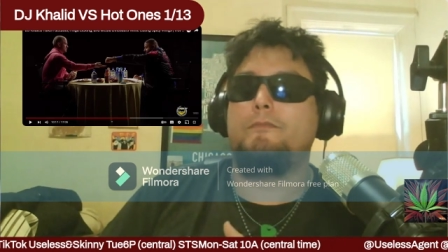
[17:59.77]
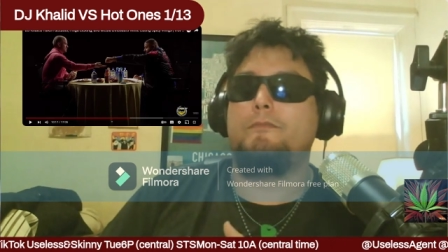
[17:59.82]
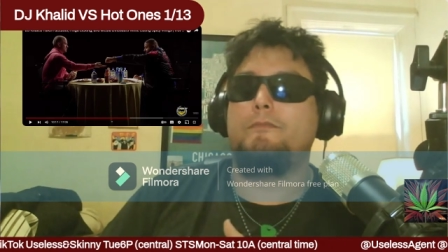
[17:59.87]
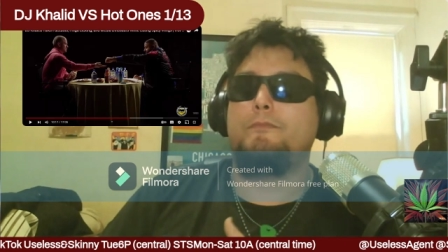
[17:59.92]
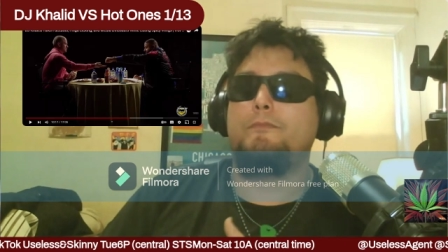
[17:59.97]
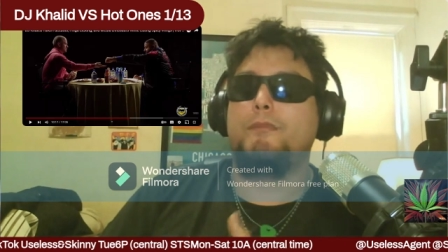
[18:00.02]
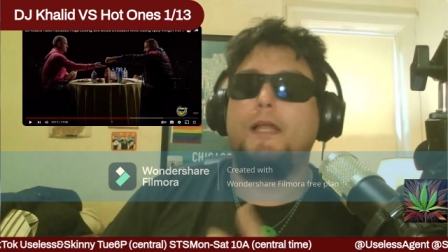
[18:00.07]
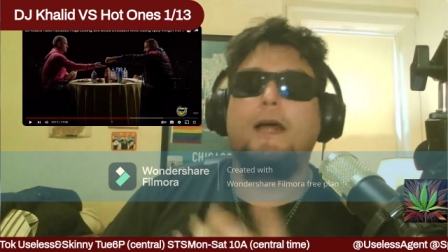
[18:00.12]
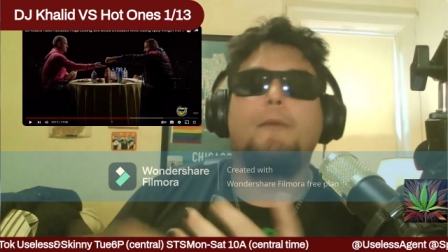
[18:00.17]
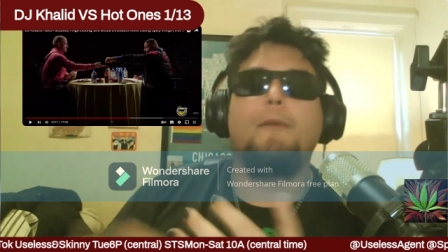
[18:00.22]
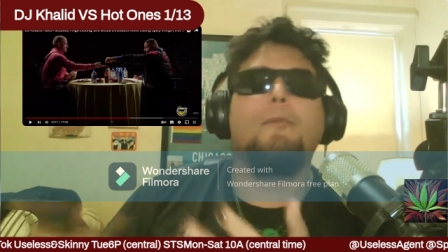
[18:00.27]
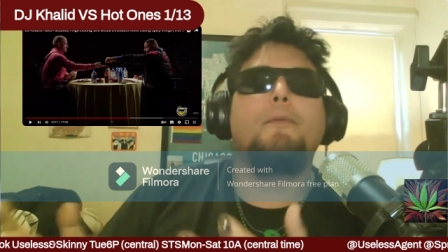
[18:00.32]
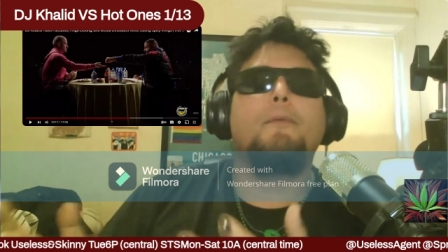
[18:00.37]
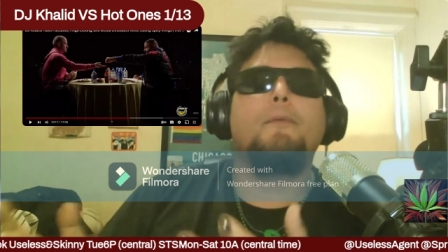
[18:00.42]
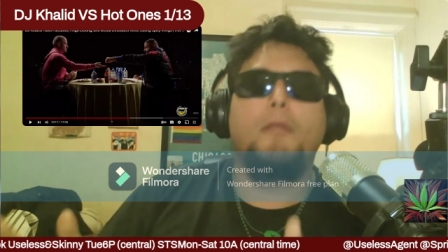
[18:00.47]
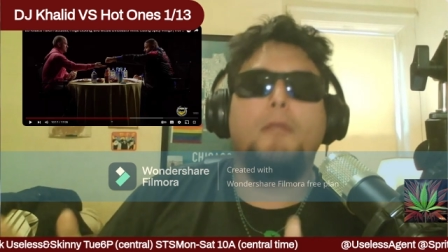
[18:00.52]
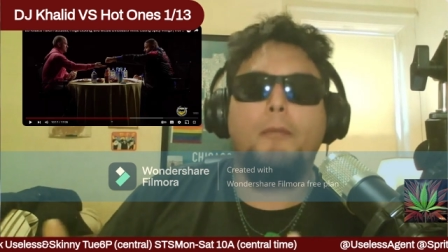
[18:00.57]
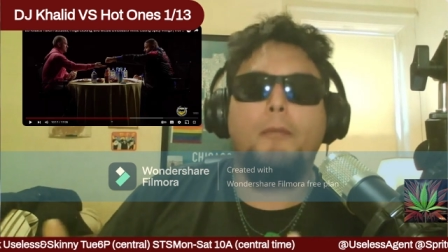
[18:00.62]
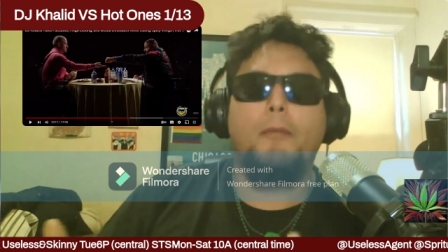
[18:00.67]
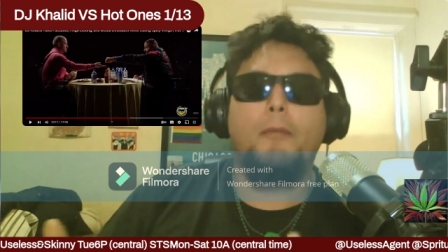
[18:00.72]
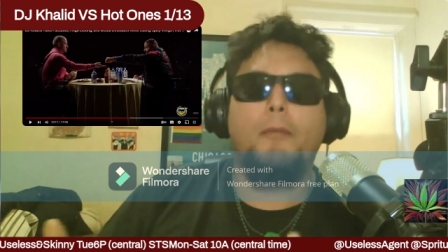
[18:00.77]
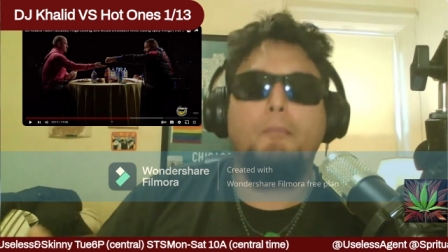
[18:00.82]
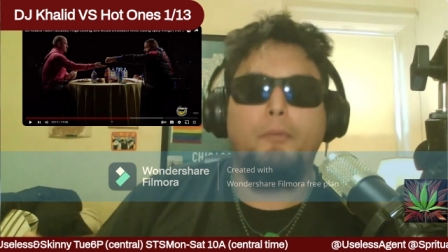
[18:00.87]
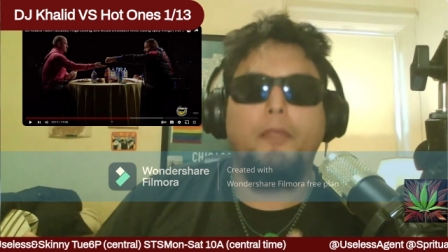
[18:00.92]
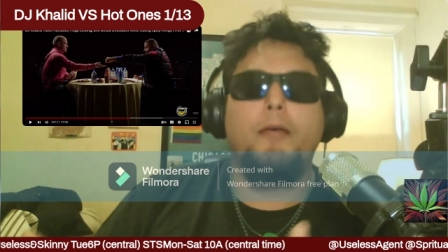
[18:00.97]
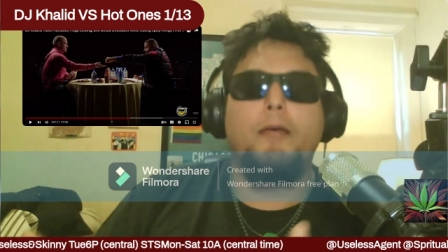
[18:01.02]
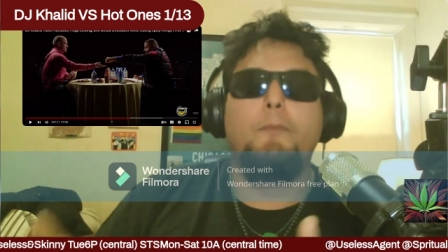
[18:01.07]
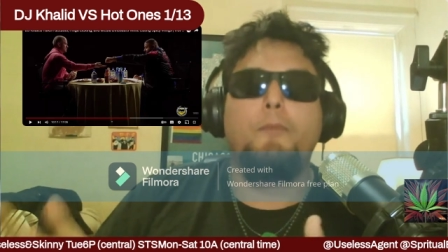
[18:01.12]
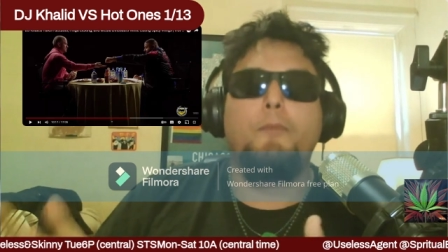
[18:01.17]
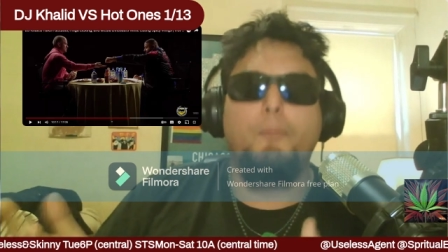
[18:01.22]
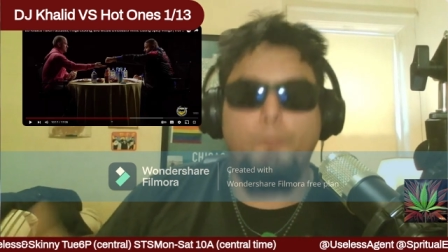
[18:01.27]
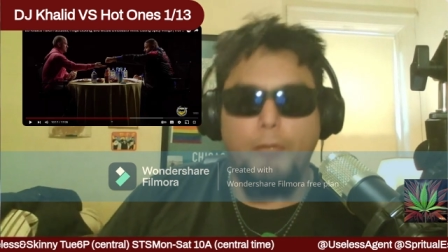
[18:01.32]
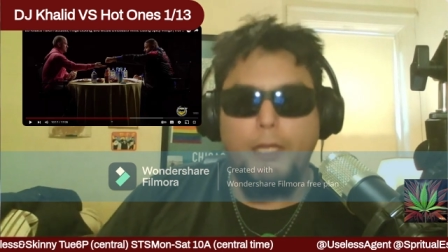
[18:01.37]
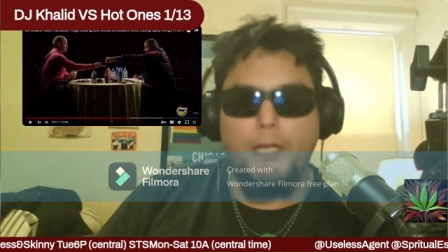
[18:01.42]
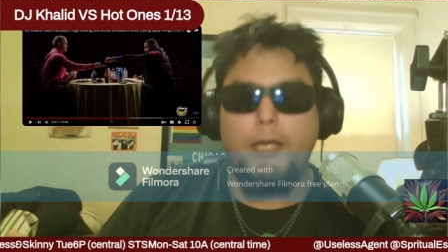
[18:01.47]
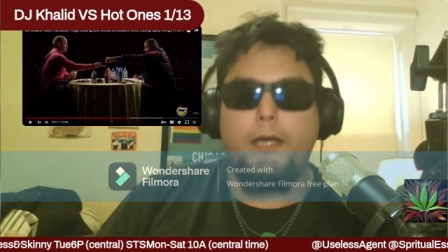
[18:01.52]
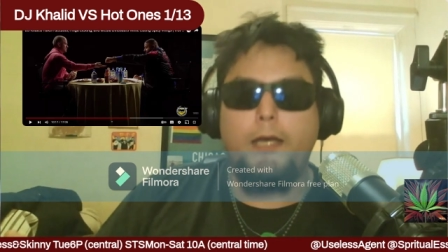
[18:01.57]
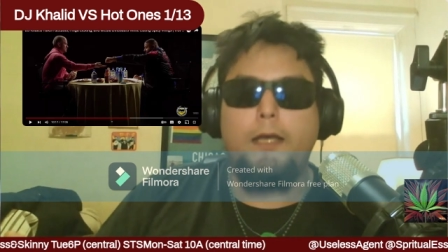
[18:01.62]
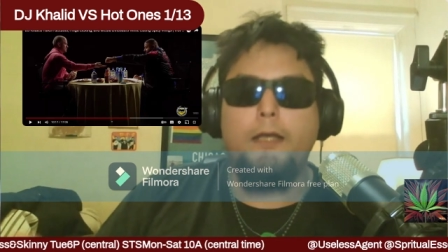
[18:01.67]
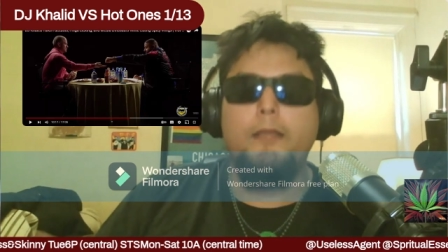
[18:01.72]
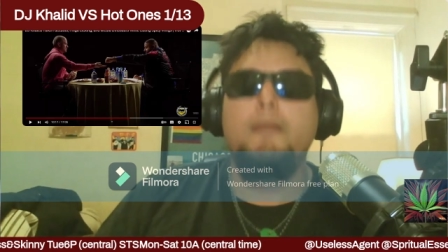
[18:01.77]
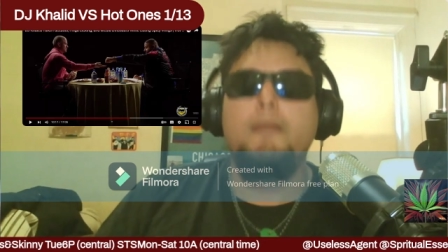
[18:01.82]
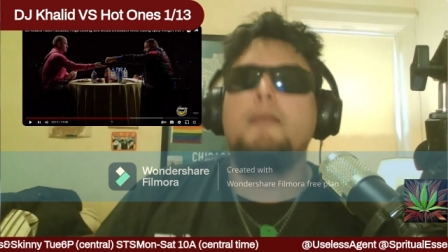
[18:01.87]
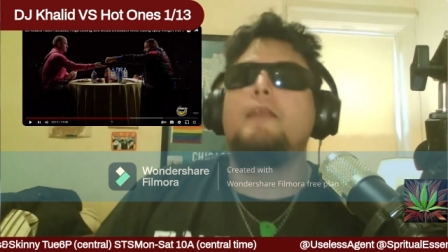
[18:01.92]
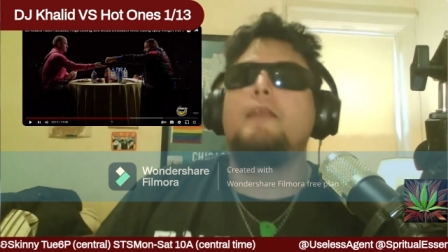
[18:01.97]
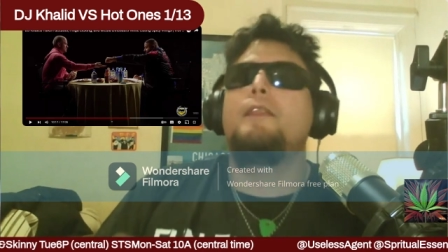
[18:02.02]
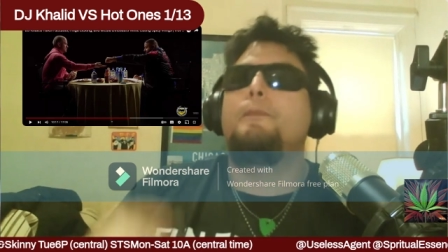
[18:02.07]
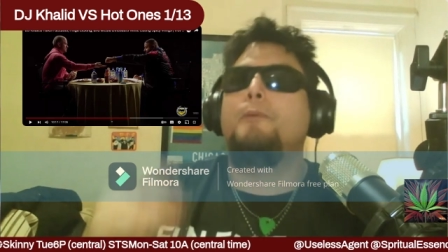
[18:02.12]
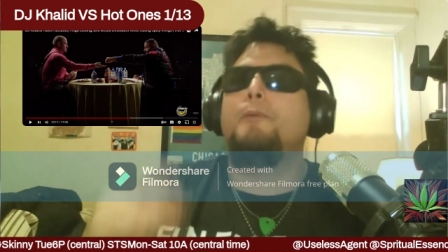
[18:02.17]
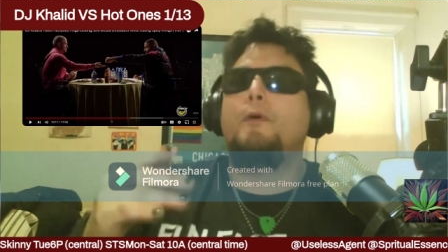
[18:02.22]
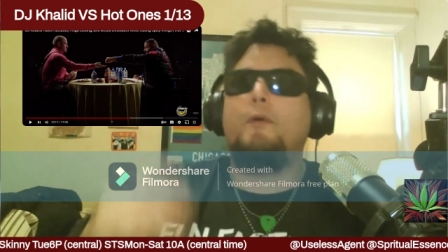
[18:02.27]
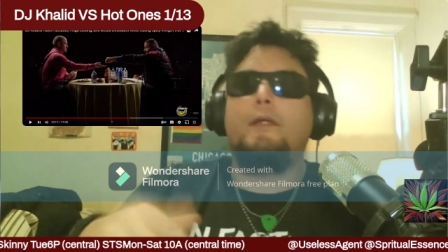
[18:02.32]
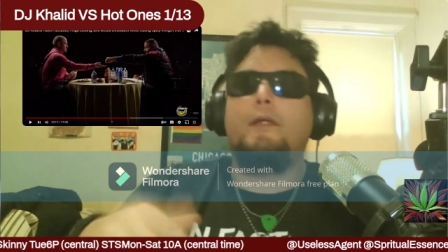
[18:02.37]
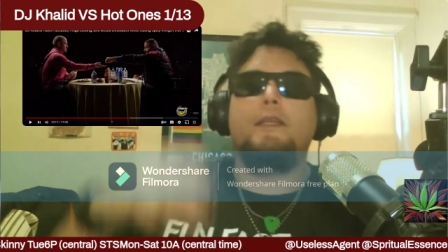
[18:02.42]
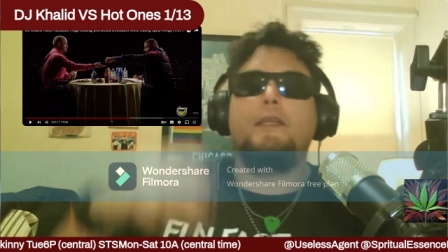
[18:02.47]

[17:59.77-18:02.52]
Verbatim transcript: blah, blah, blah, blah, blah, blah, blah. Point